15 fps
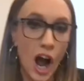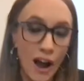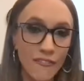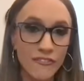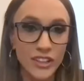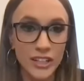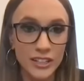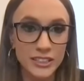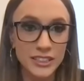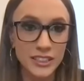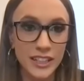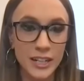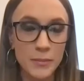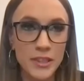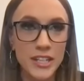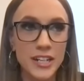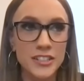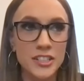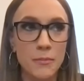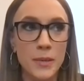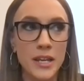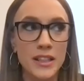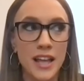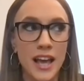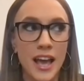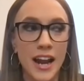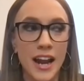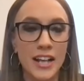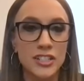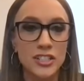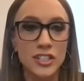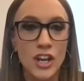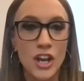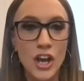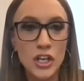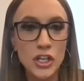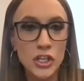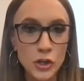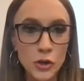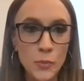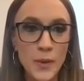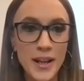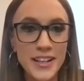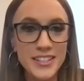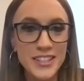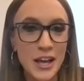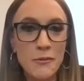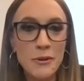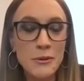obviously, but that doesn't mean that as humans that